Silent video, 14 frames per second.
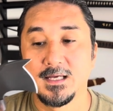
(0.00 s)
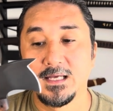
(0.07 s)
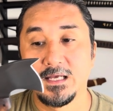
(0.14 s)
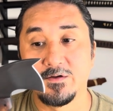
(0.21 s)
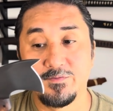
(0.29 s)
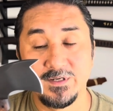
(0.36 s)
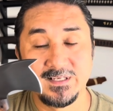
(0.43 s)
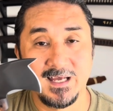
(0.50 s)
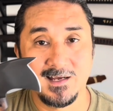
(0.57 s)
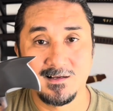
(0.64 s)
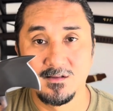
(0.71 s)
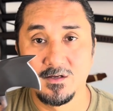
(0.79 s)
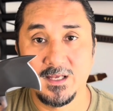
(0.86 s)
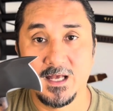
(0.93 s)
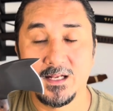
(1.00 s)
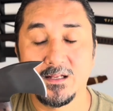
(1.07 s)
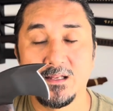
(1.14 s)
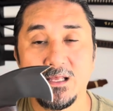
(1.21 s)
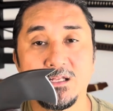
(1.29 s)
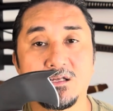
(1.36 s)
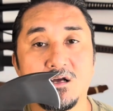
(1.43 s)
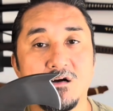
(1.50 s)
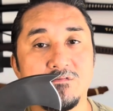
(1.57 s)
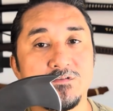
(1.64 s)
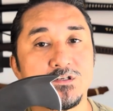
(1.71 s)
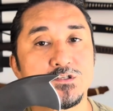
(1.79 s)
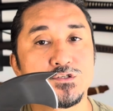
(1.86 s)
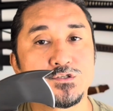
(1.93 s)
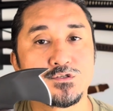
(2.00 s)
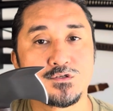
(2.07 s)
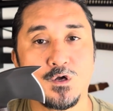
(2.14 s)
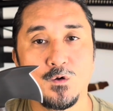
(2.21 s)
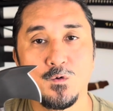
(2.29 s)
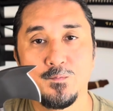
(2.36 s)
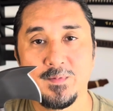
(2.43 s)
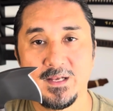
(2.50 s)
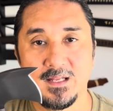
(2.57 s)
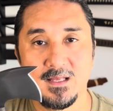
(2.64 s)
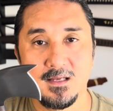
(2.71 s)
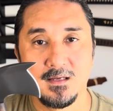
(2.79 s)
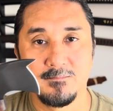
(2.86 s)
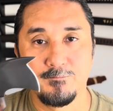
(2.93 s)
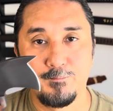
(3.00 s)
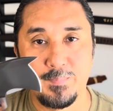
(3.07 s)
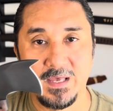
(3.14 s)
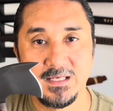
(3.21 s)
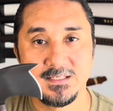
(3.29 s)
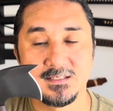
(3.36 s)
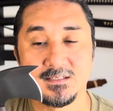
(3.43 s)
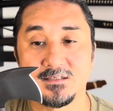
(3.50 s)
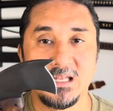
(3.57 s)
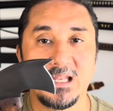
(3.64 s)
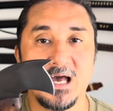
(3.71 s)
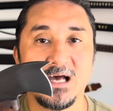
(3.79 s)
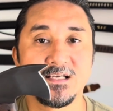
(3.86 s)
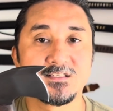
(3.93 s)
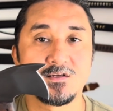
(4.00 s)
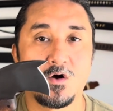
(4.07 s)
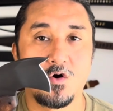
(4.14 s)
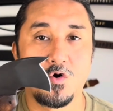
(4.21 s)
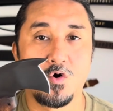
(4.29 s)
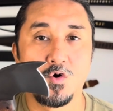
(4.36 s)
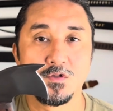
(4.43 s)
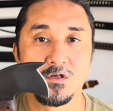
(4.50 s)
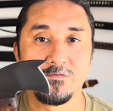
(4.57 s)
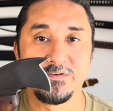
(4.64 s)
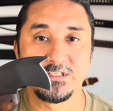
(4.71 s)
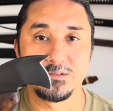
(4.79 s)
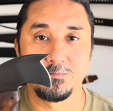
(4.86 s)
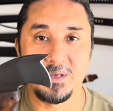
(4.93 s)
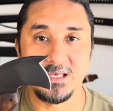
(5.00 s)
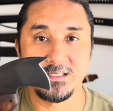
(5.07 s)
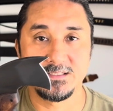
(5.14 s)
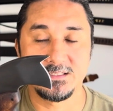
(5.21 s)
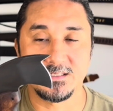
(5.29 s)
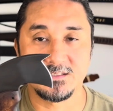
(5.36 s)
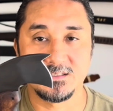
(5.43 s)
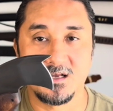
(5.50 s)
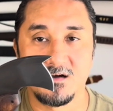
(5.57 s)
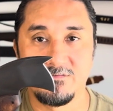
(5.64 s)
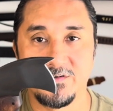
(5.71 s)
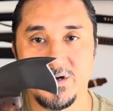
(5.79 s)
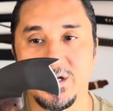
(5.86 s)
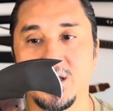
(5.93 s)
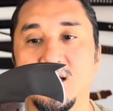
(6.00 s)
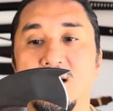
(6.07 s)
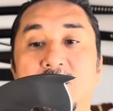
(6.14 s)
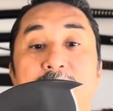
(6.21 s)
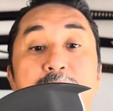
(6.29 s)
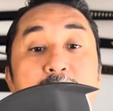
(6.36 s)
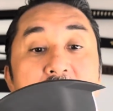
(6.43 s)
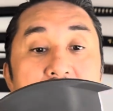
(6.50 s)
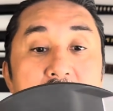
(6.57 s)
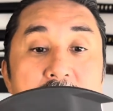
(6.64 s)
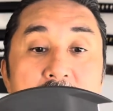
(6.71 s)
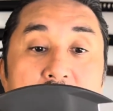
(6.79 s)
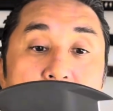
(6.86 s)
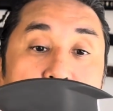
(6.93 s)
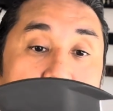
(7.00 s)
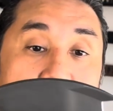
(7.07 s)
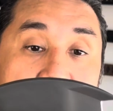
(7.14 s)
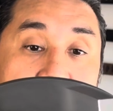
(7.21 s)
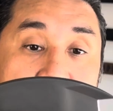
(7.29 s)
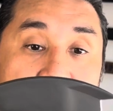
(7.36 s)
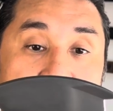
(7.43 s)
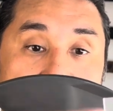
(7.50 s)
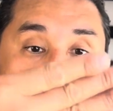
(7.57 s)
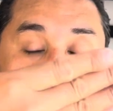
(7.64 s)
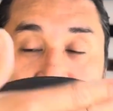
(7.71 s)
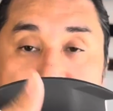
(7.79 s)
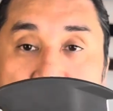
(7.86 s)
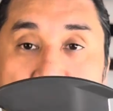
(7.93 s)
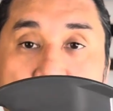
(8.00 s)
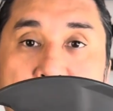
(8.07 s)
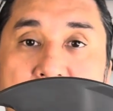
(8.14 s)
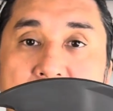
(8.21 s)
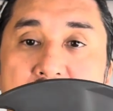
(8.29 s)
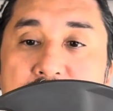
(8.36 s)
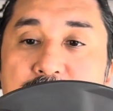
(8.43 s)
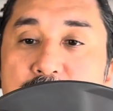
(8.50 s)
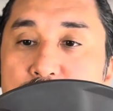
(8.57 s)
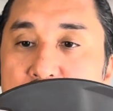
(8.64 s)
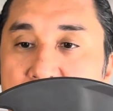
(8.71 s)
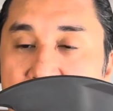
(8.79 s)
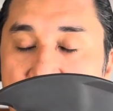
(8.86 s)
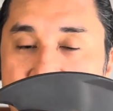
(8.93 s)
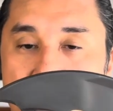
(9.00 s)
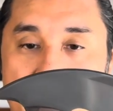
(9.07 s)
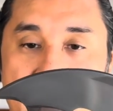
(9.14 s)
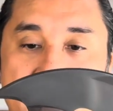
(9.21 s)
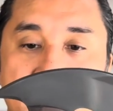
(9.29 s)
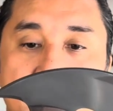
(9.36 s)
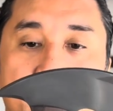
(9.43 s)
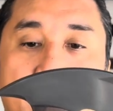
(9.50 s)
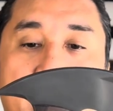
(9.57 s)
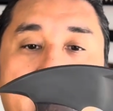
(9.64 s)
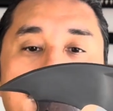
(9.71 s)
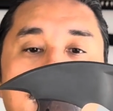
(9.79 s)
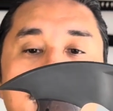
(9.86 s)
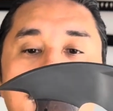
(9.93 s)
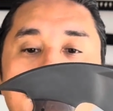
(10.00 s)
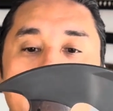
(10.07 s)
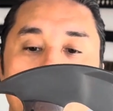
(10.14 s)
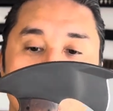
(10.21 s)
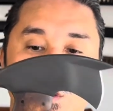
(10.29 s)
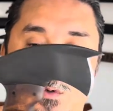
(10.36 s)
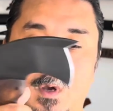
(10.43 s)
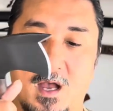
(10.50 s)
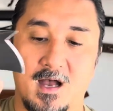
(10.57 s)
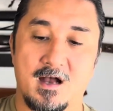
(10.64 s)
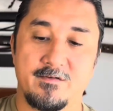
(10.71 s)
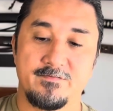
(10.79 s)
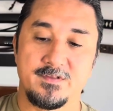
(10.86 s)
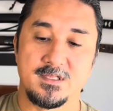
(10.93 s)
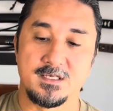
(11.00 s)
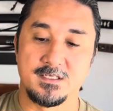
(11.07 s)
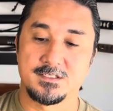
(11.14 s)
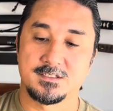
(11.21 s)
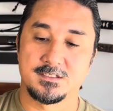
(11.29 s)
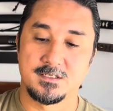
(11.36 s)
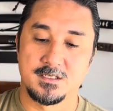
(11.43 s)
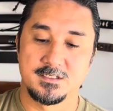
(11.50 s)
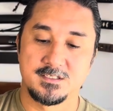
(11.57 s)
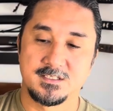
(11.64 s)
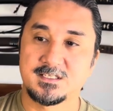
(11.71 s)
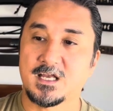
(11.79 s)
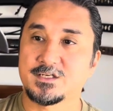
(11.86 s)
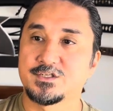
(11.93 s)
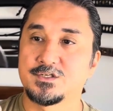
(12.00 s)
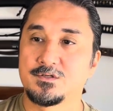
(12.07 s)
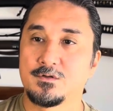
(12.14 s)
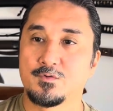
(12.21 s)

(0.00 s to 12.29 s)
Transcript: If we take a look at it, it covers so many bases. It has all of its basics covered, meaning you have the sharp edge, you have the back spike, you have these sectional